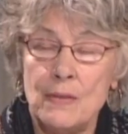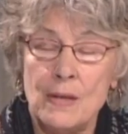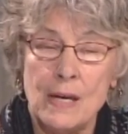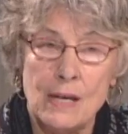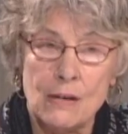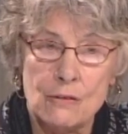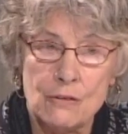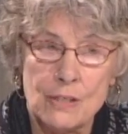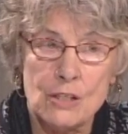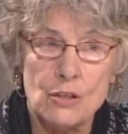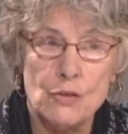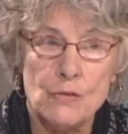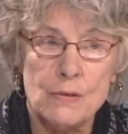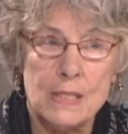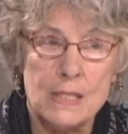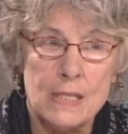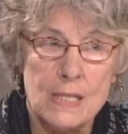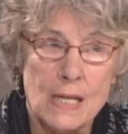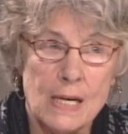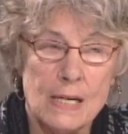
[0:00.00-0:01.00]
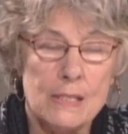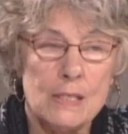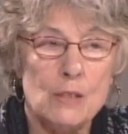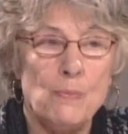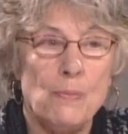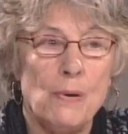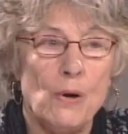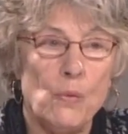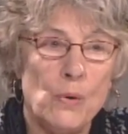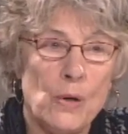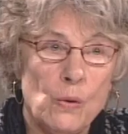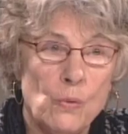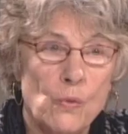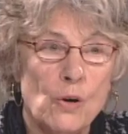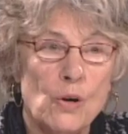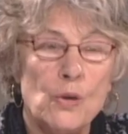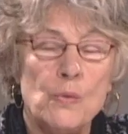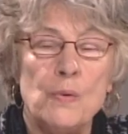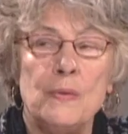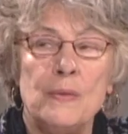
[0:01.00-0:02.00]
The Air District does, but we
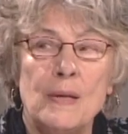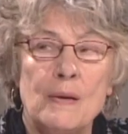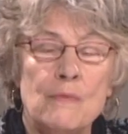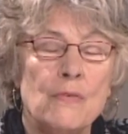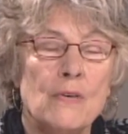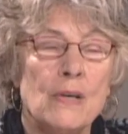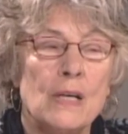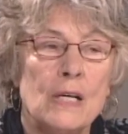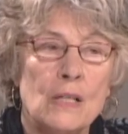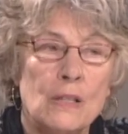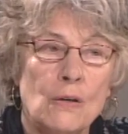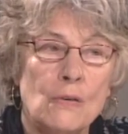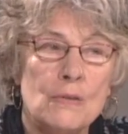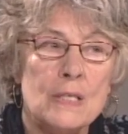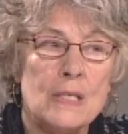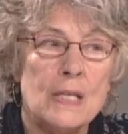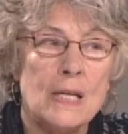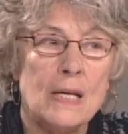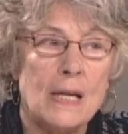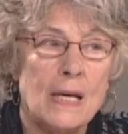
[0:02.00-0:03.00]
work with them very closely,